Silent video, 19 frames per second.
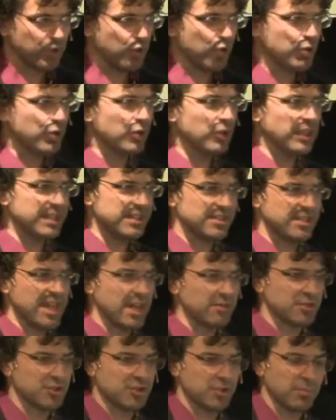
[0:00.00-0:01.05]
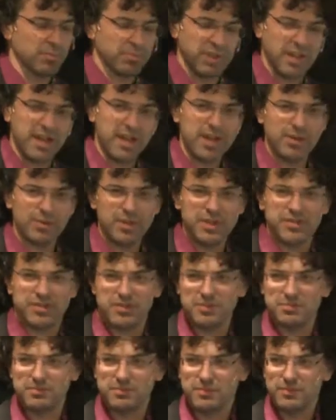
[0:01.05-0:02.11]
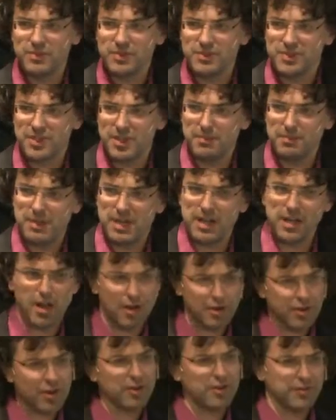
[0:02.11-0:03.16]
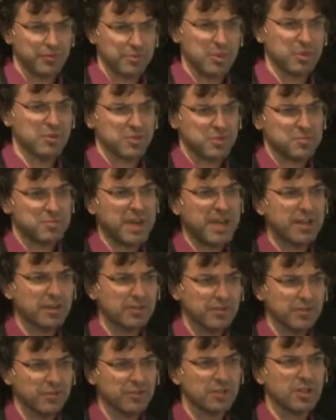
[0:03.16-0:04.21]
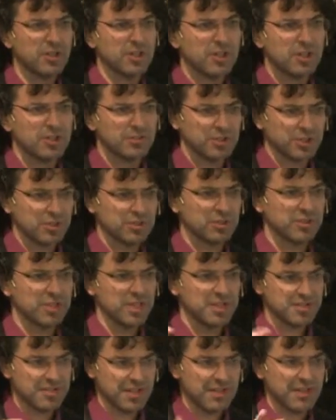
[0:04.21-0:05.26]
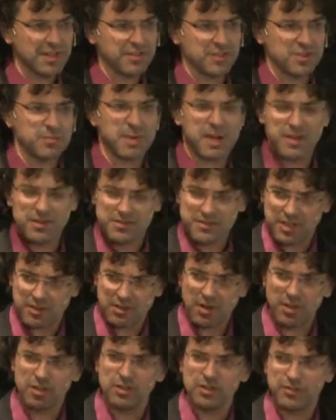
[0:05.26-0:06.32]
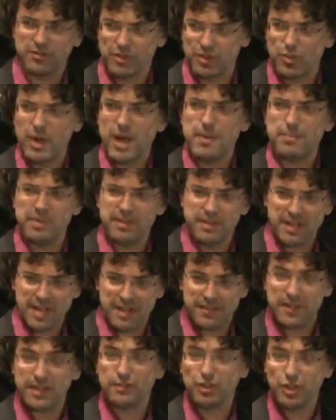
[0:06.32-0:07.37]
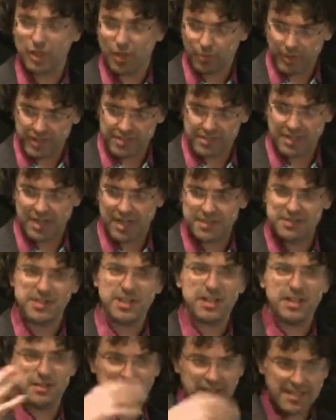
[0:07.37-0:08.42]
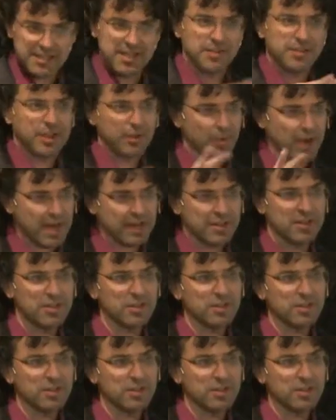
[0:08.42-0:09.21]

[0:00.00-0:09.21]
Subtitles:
Google is now playing with some are you familiar with the spiders? What Google does is they've got their spiders, they crawl all over the web and they look at written content and that's how they rank